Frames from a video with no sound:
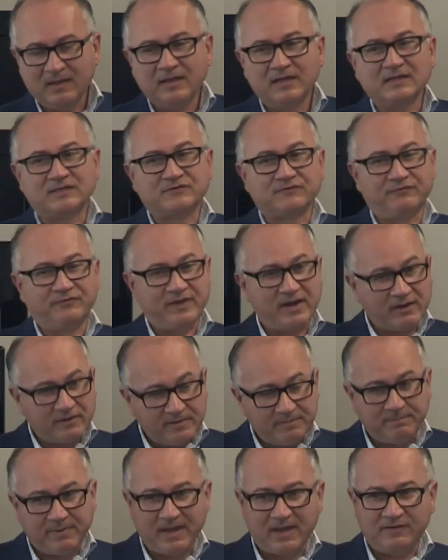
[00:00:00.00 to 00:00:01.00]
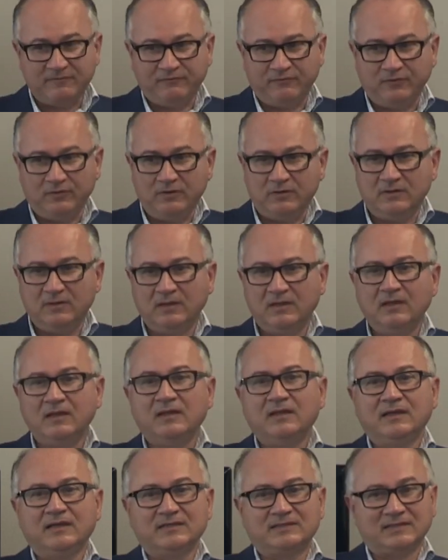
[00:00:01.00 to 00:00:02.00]
It's very painful,
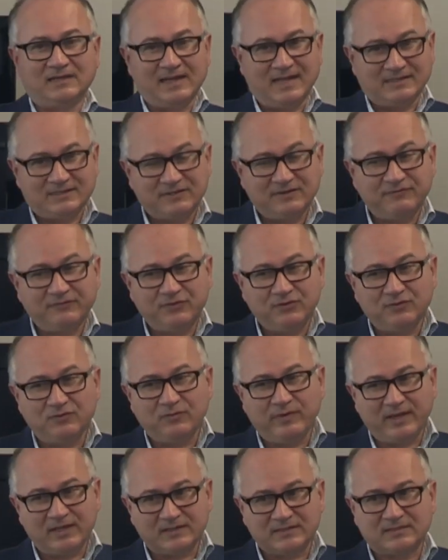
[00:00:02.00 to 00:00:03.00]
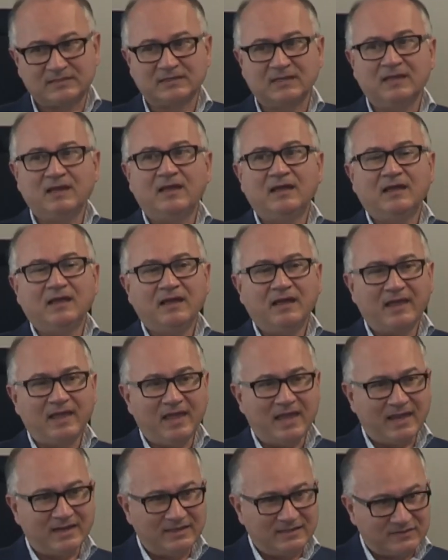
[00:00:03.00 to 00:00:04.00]
it lasts a few weeks,
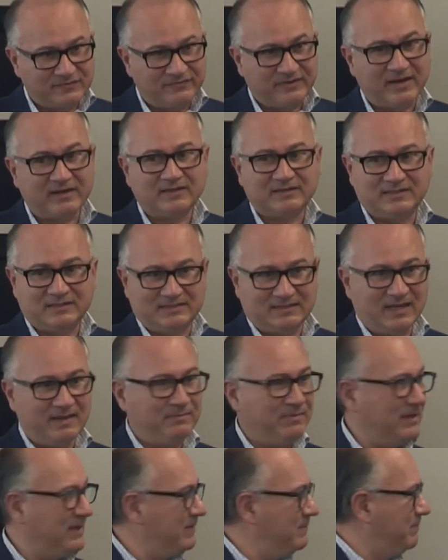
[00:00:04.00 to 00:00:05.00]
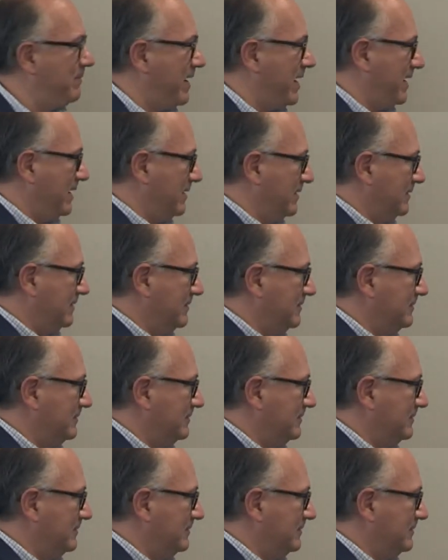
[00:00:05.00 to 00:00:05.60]
and it's very disabling pain.